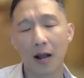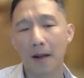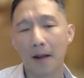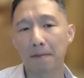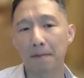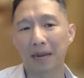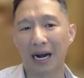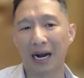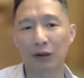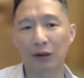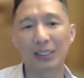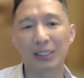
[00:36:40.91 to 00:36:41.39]

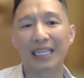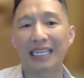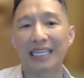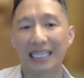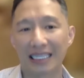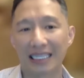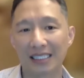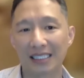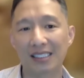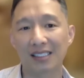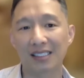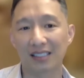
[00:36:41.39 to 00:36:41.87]
but I would say
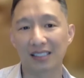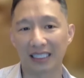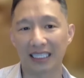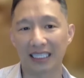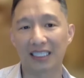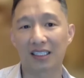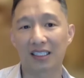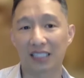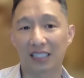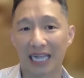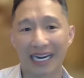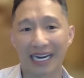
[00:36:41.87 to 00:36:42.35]

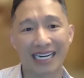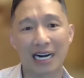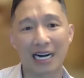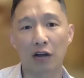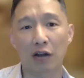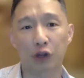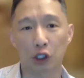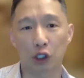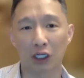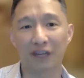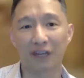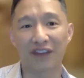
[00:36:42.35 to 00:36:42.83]
easily taking out
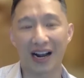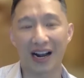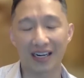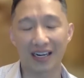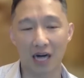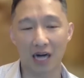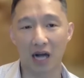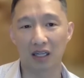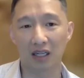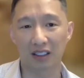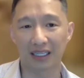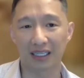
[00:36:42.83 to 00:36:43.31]

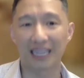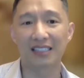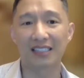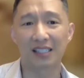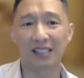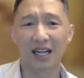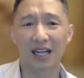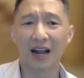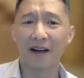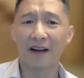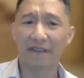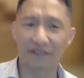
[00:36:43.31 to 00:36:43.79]
$35 as
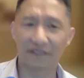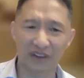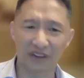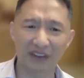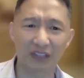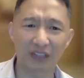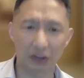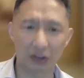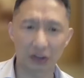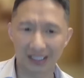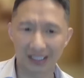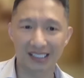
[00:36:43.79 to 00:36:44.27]

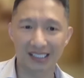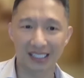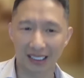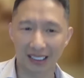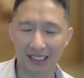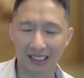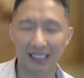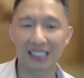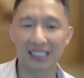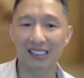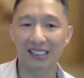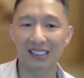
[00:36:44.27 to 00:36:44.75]
50 to
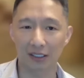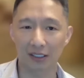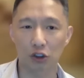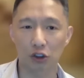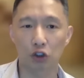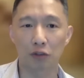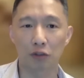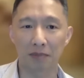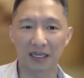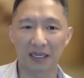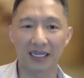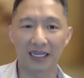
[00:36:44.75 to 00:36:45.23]
60 seems
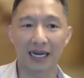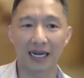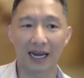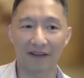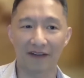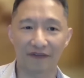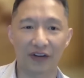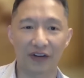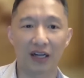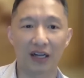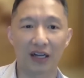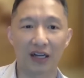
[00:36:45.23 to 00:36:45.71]
to be a
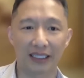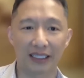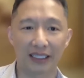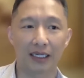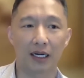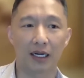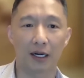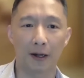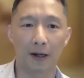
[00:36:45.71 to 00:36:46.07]
fairly